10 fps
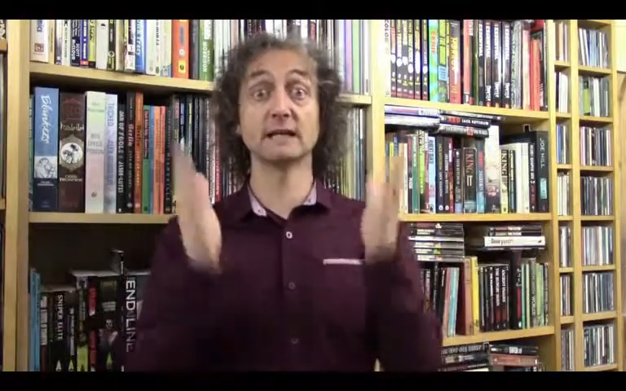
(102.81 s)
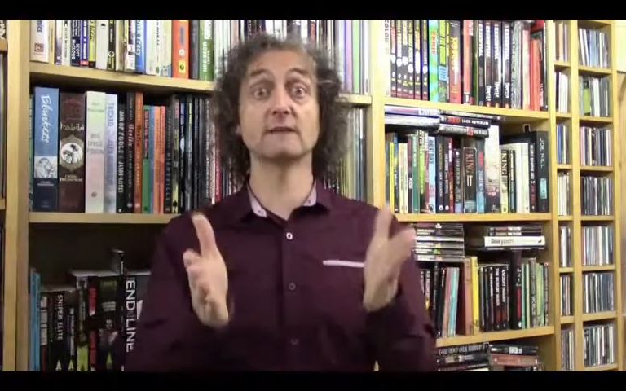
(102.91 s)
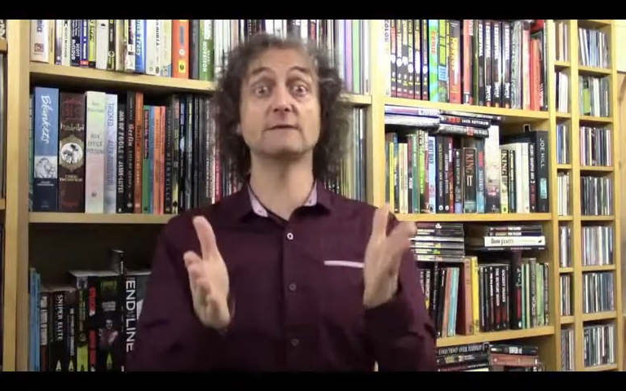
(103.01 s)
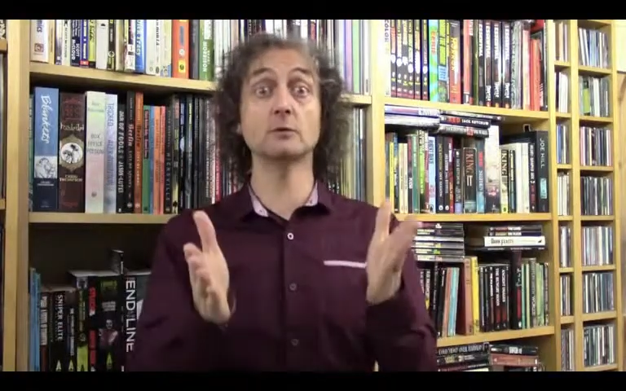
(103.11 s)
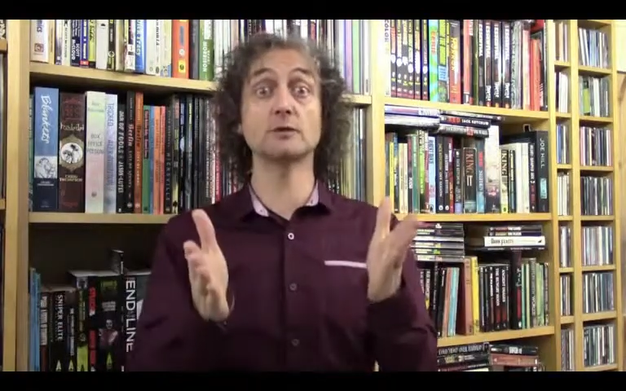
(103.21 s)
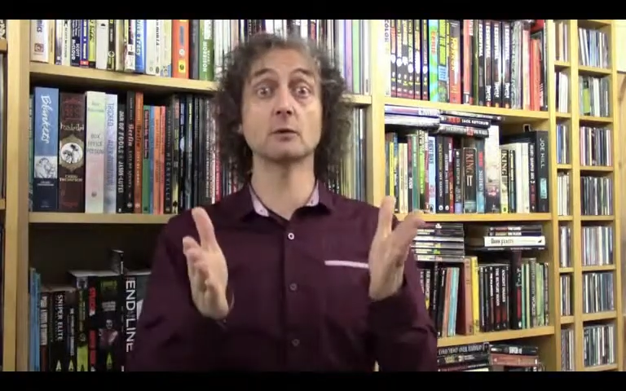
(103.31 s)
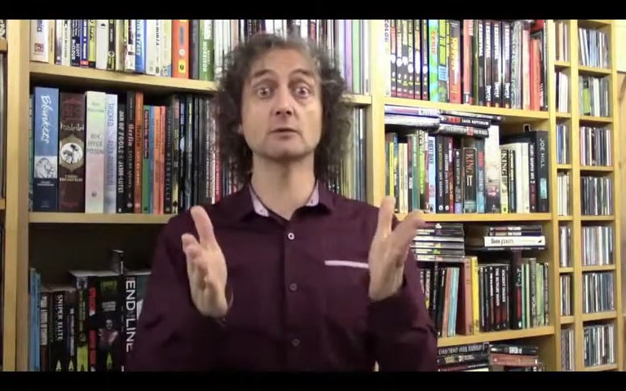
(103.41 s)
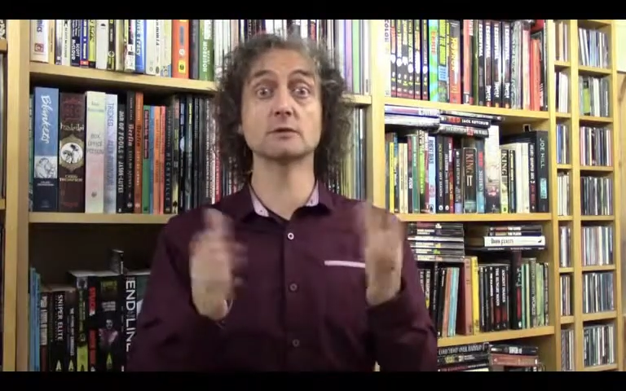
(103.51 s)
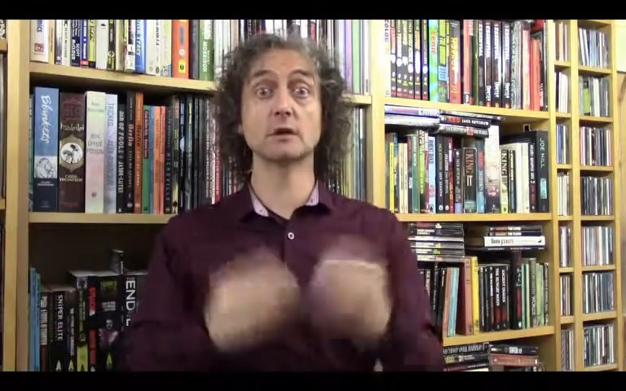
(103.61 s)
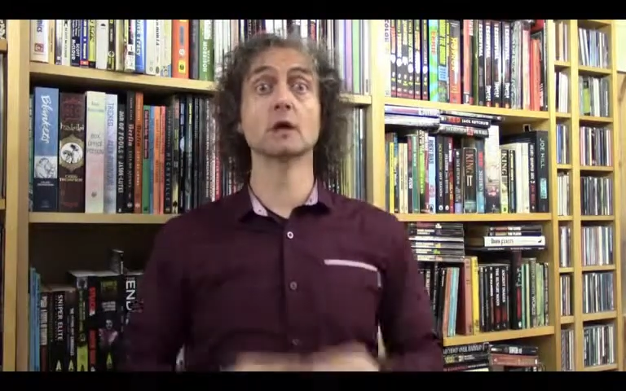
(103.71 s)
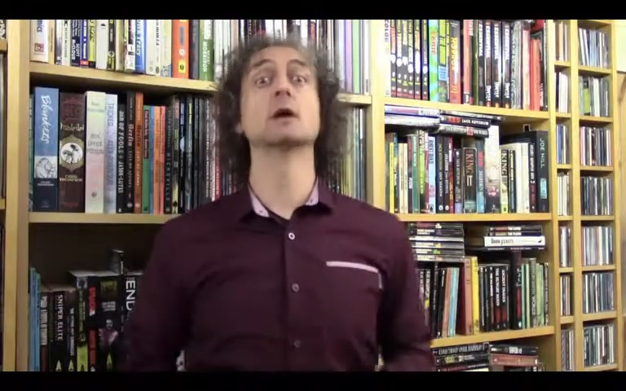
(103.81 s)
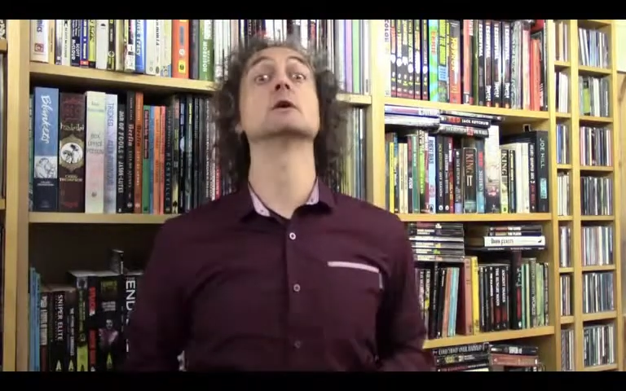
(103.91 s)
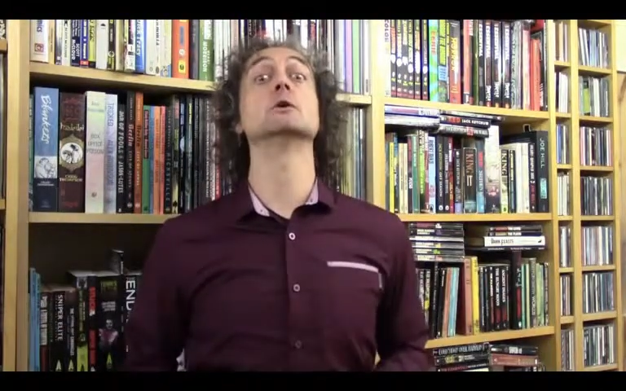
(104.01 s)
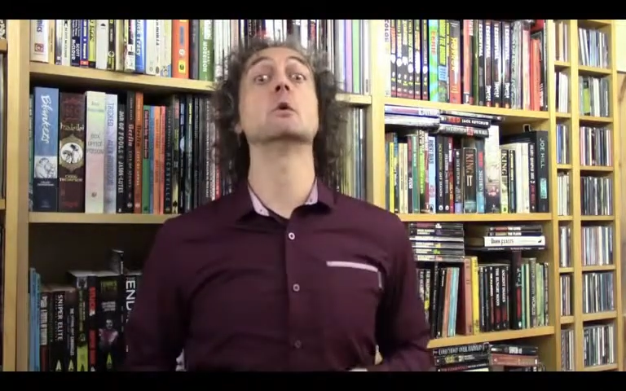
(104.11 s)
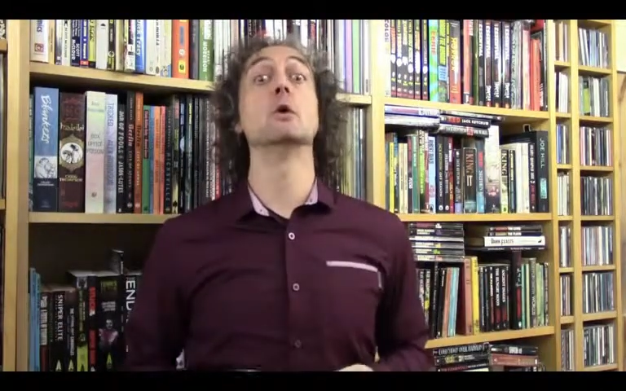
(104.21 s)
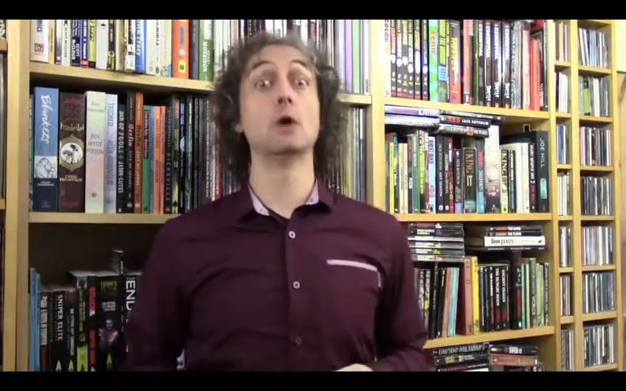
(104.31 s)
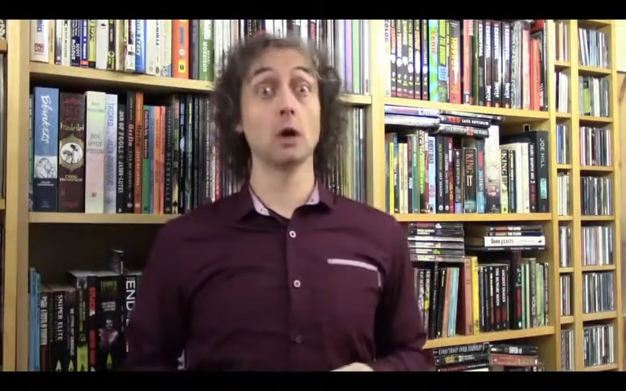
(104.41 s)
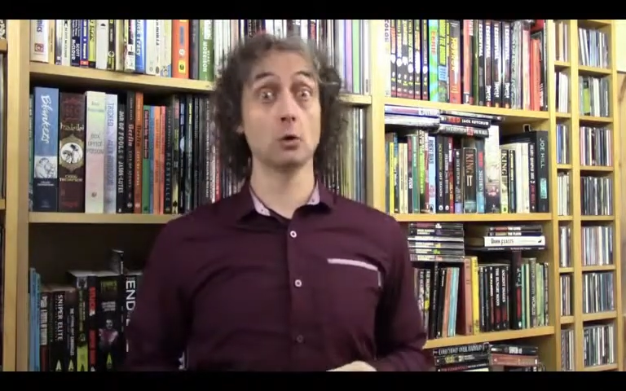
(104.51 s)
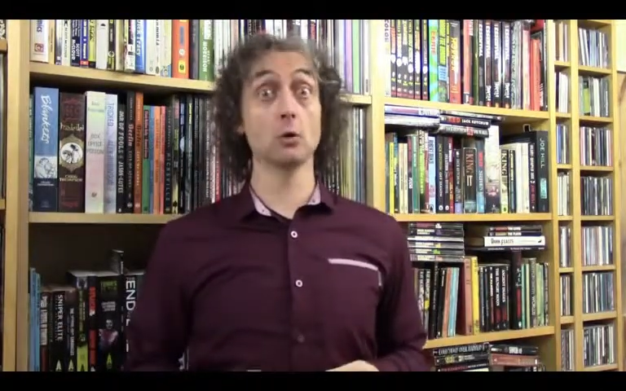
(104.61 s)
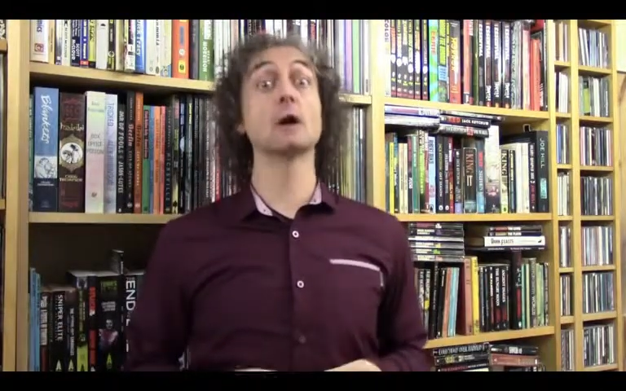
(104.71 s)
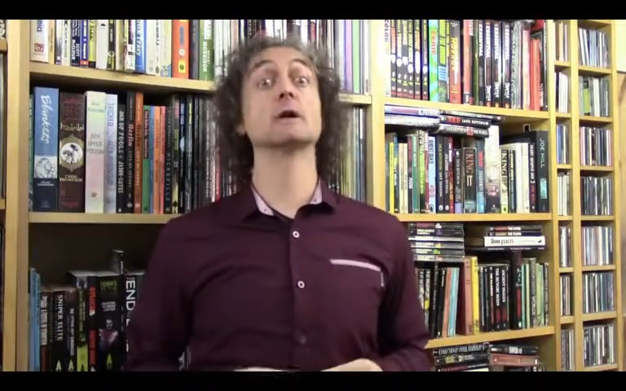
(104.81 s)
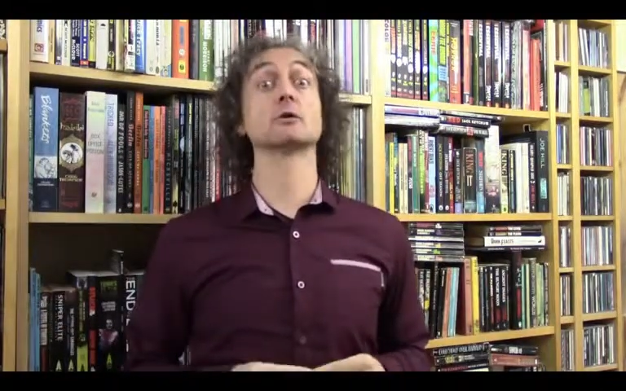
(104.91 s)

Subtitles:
If you don't, you know